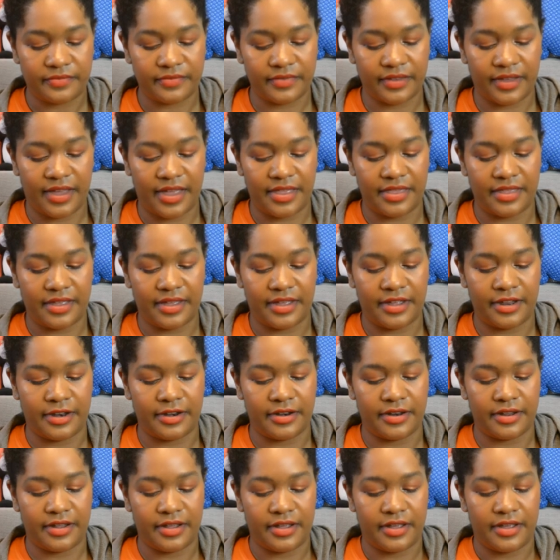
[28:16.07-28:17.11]
and
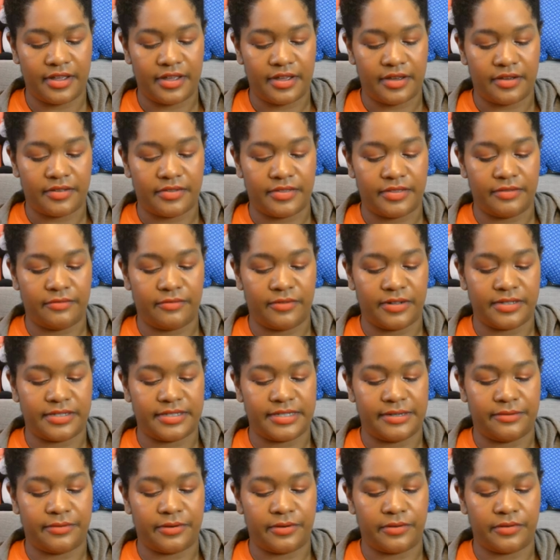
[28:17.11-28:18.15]
then once
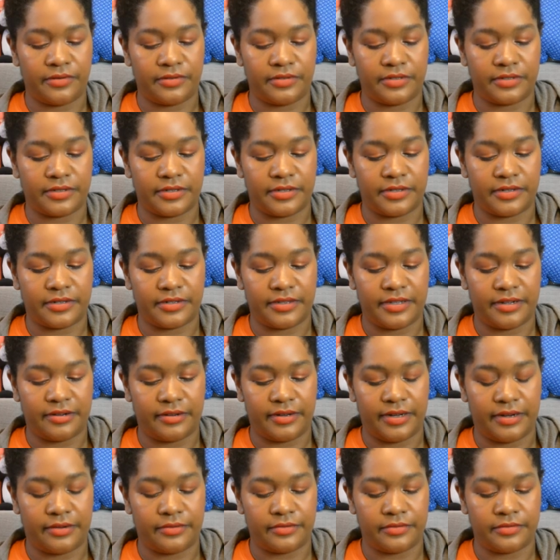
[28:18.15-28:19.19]
they were older, they're
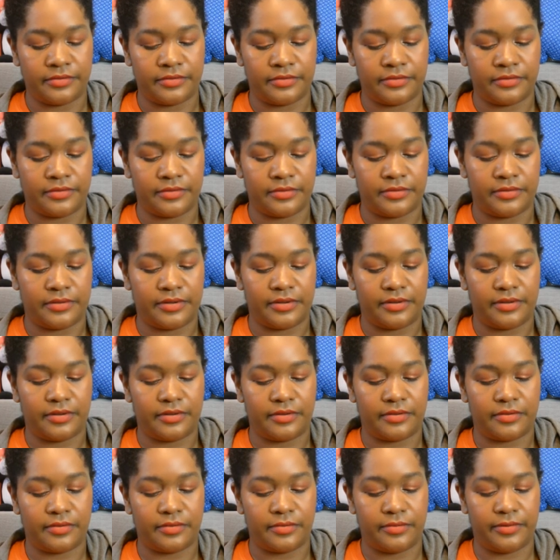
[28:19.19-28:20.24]
like, ooh,
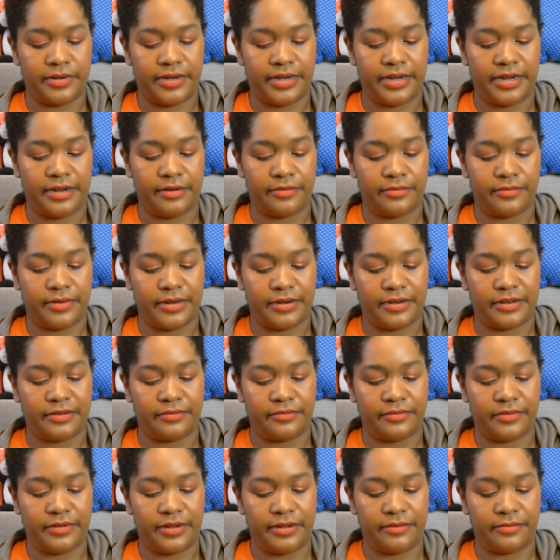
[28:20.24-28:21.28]
we we
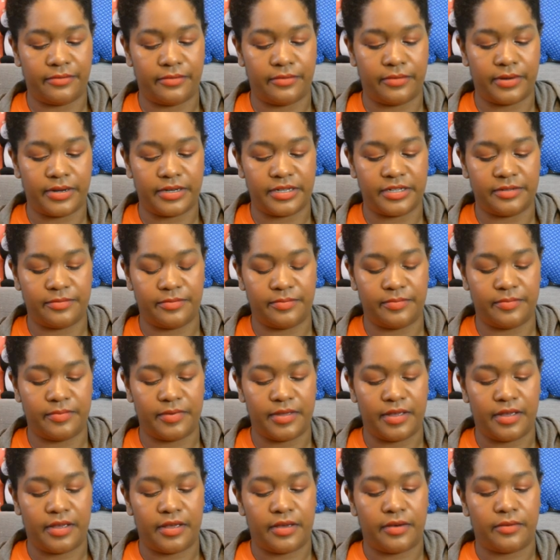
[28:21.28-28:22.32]
we want to
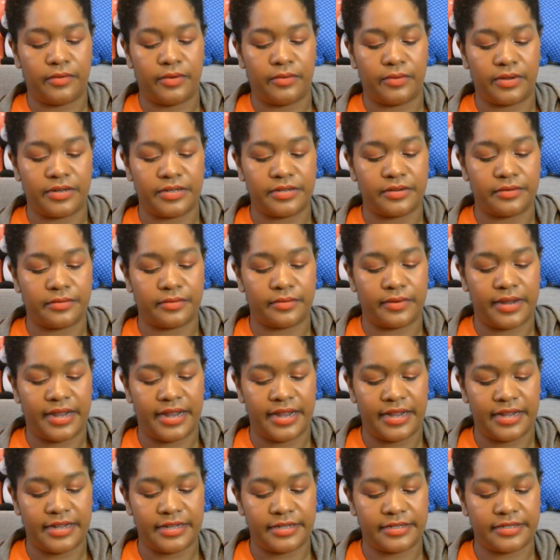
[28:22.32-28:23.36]
we want to
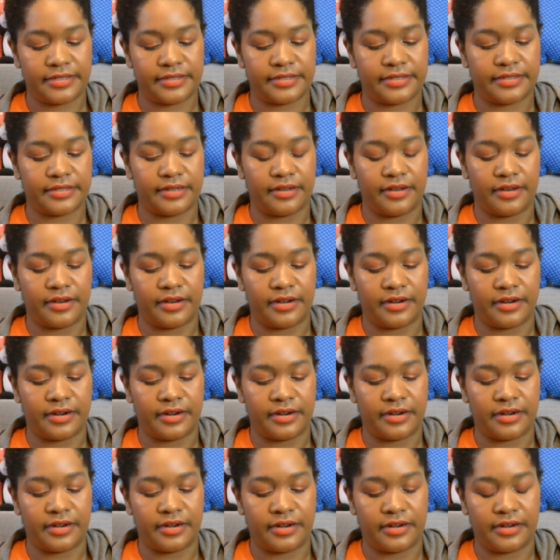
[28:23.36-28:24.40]
raise
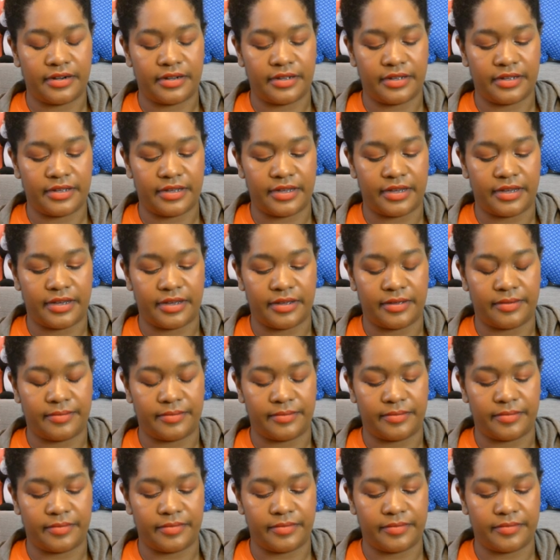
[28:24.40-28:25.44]
our
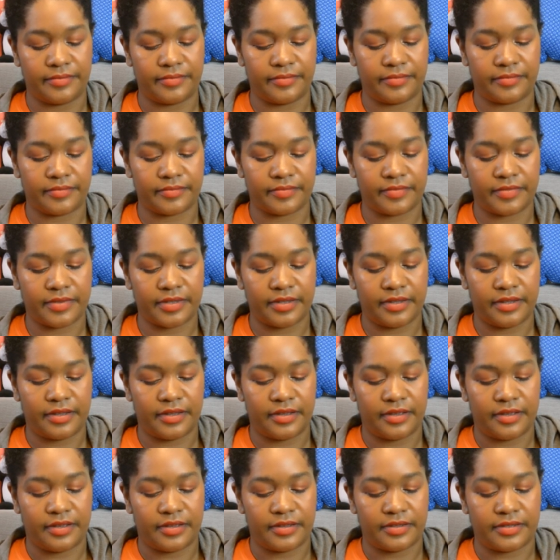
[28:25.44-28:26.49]
um,
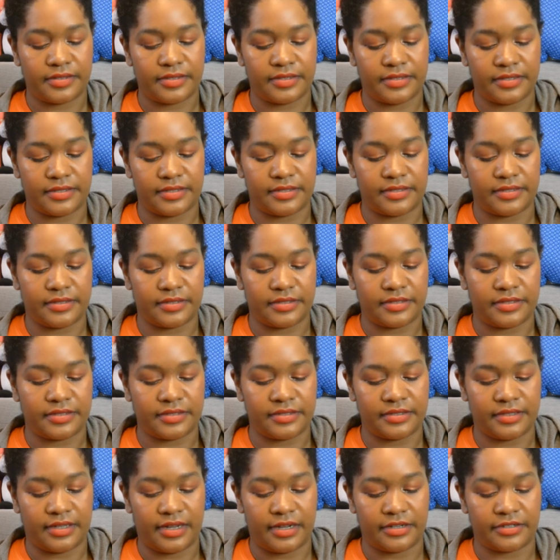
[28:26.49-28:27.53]
sister
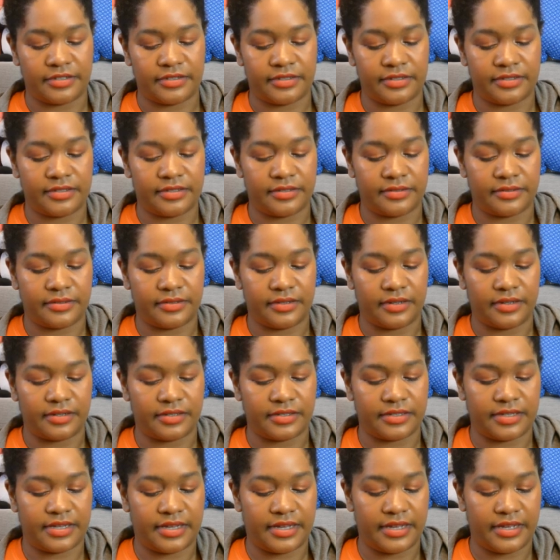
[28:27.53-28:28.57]
slash
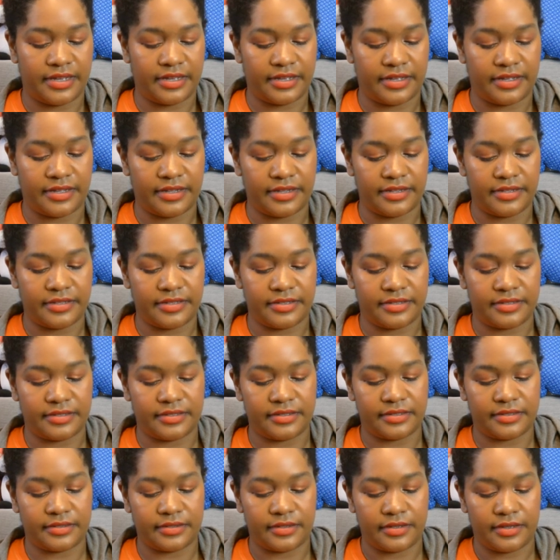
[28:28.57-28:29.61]
sister-in-law's
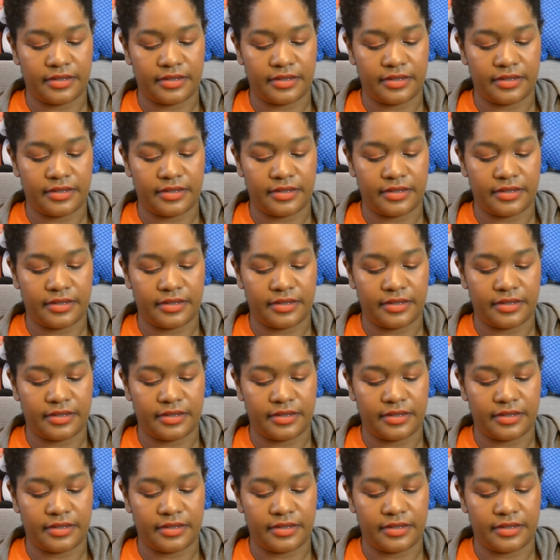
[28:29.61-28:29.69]
kids